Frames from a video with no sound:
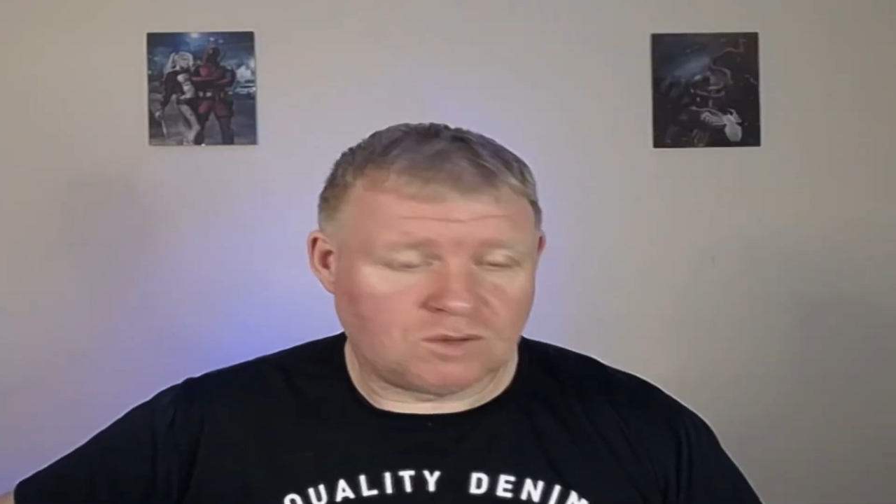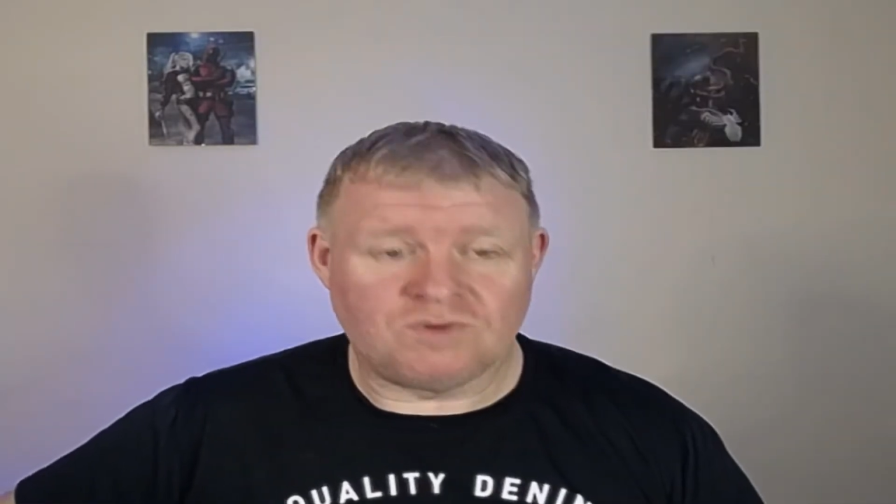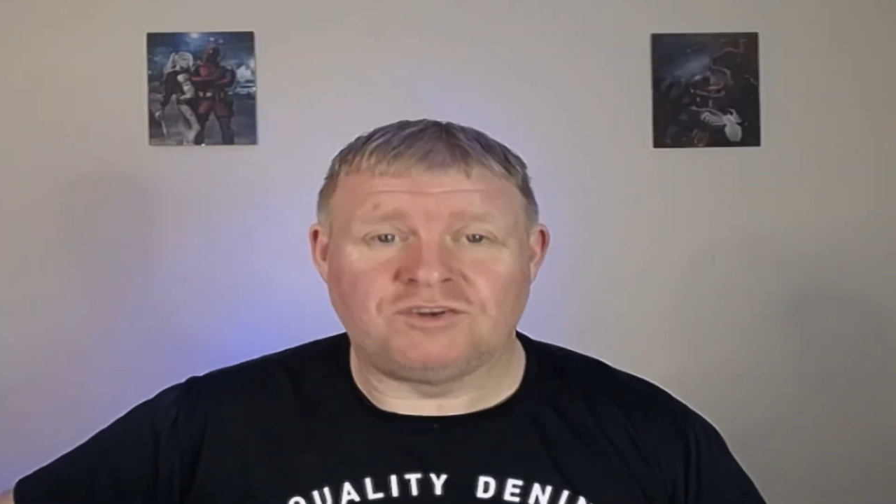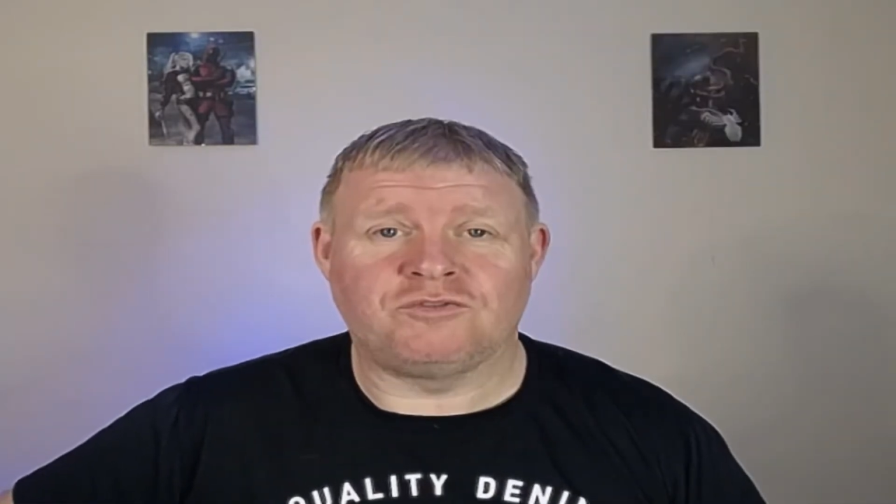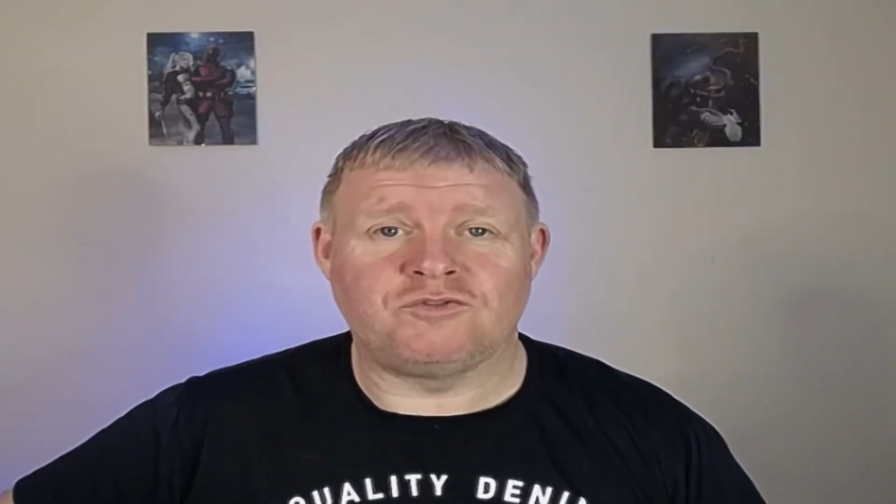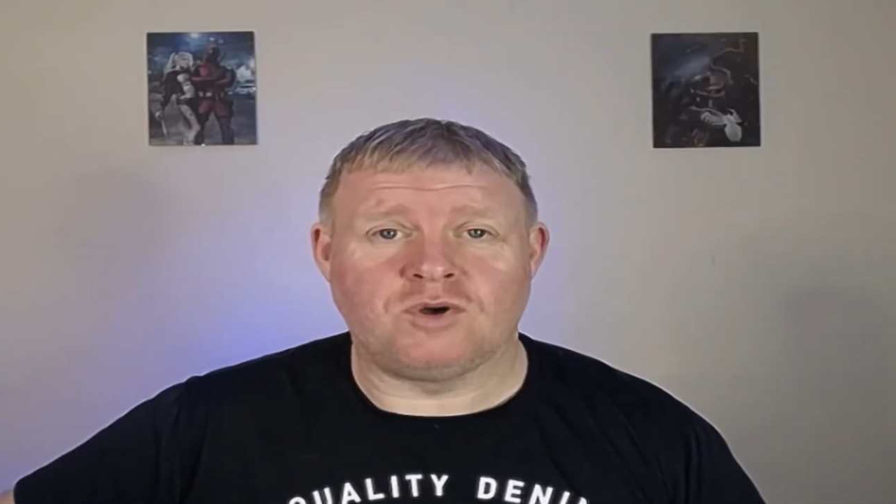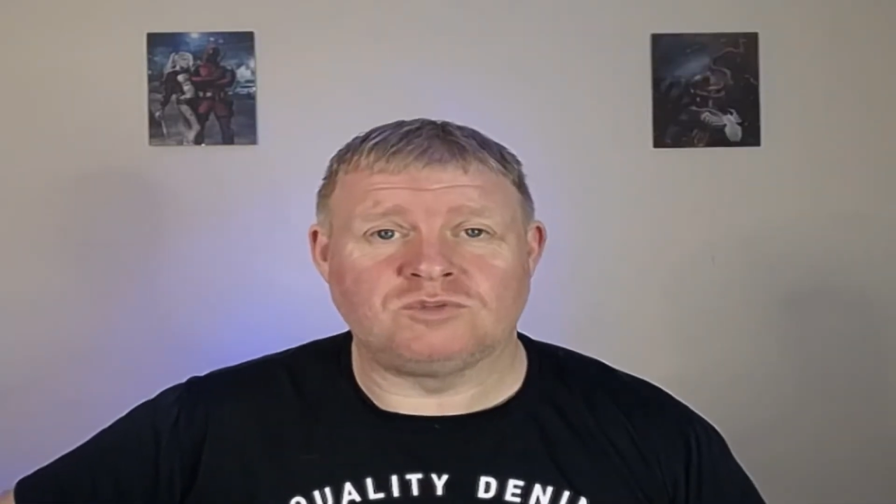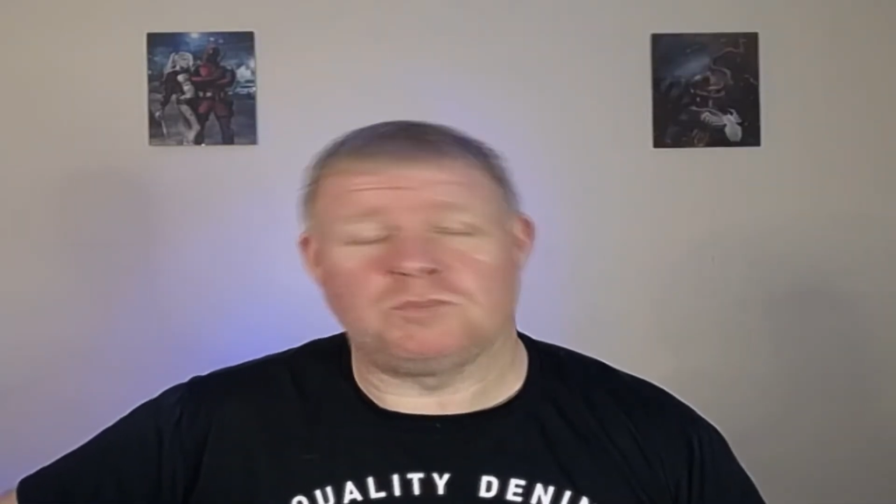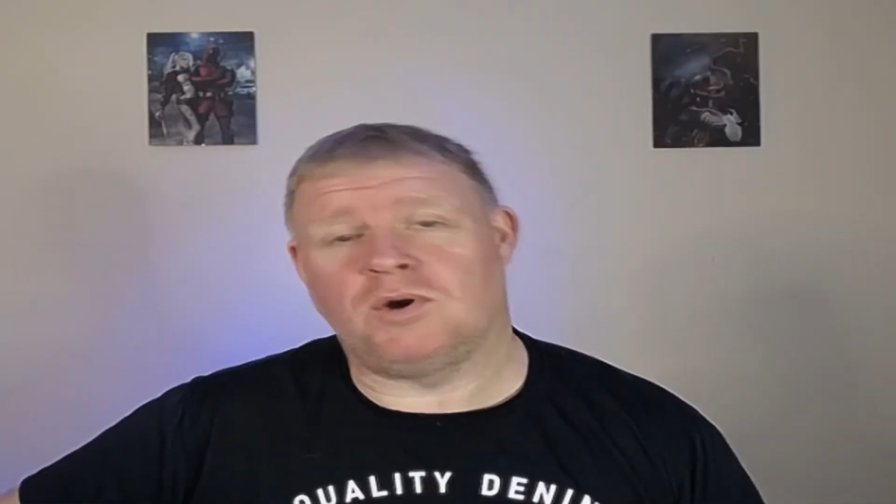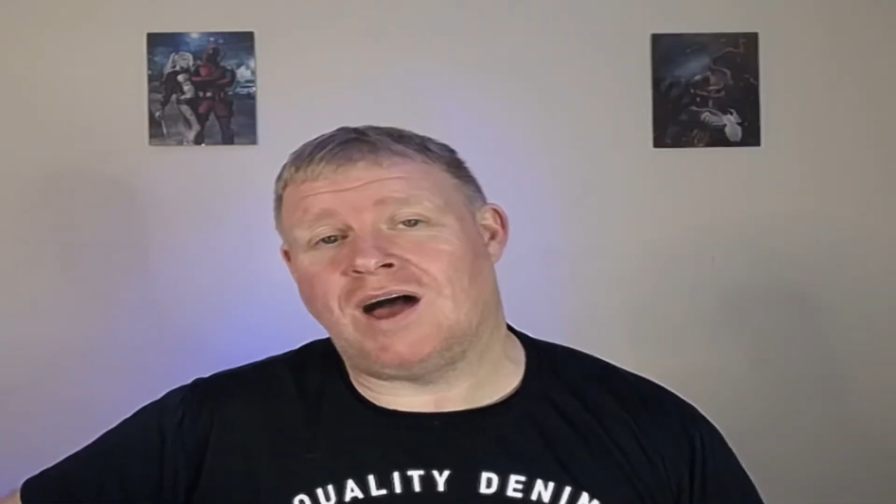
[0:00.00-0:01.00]
with enough room
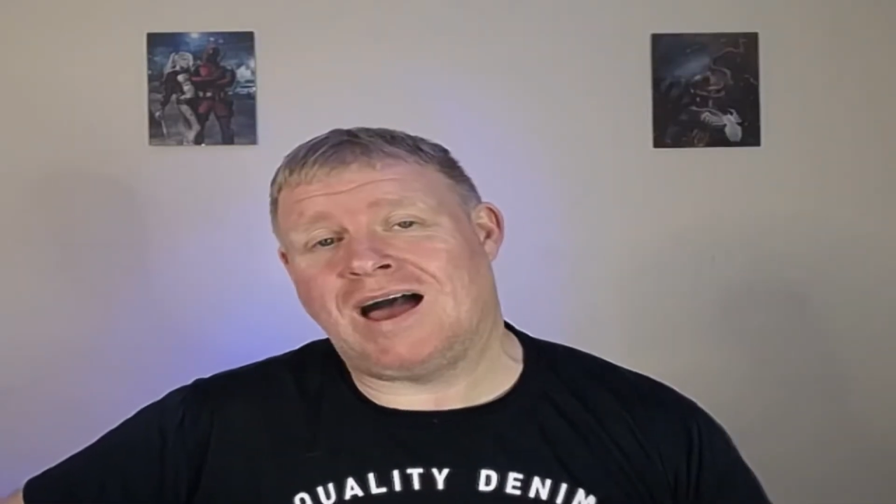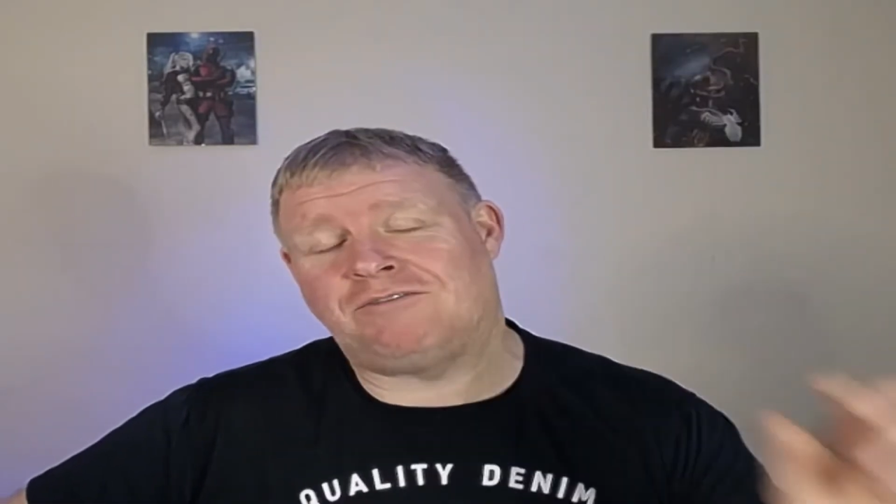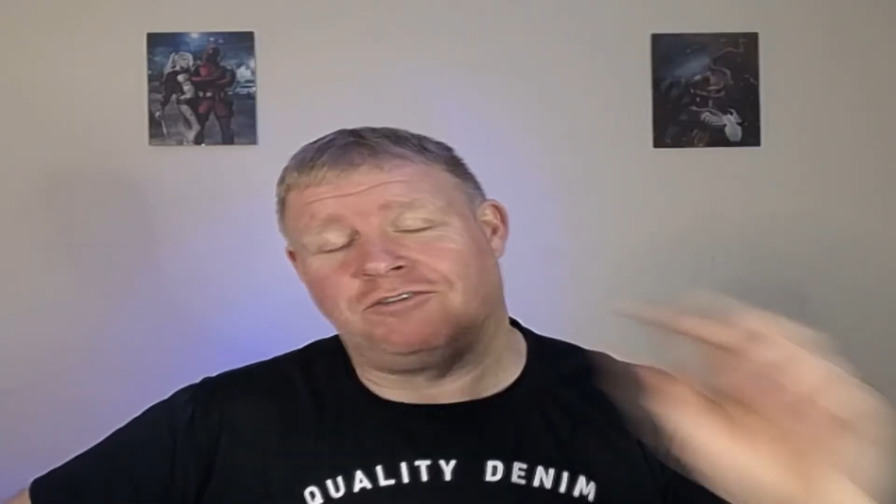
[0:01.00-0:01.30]
to put half